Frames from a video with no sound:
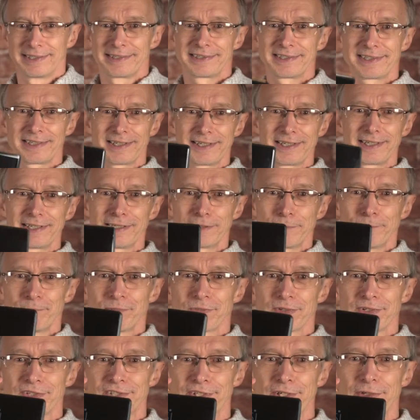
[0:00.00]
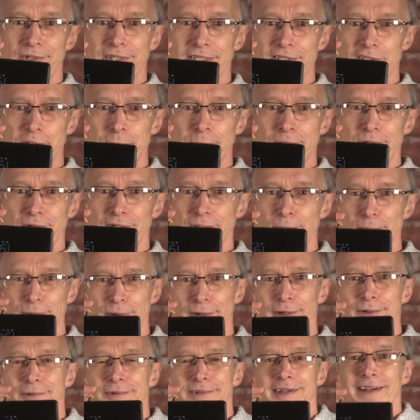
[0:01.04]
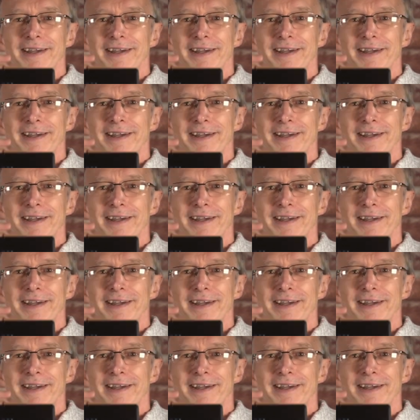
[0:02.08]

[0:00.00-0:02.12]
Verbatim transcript: ta-da, Sony Xperia Pro.